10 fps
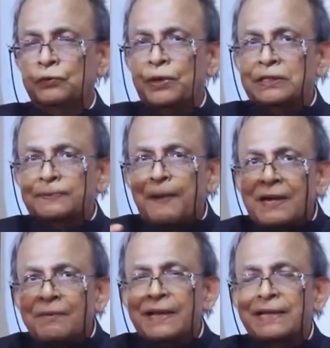To
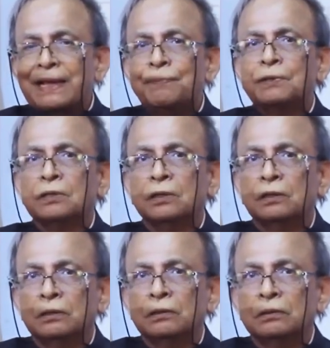expand my
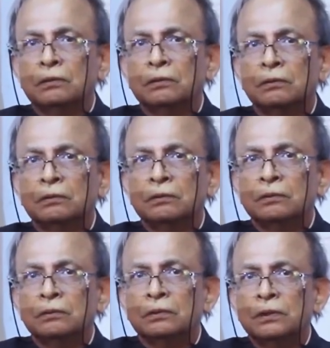capital,
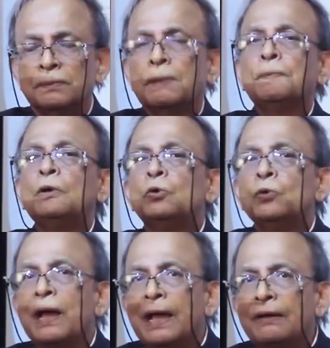people
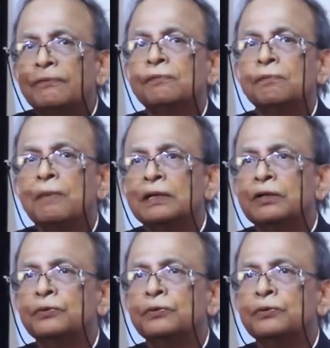who have money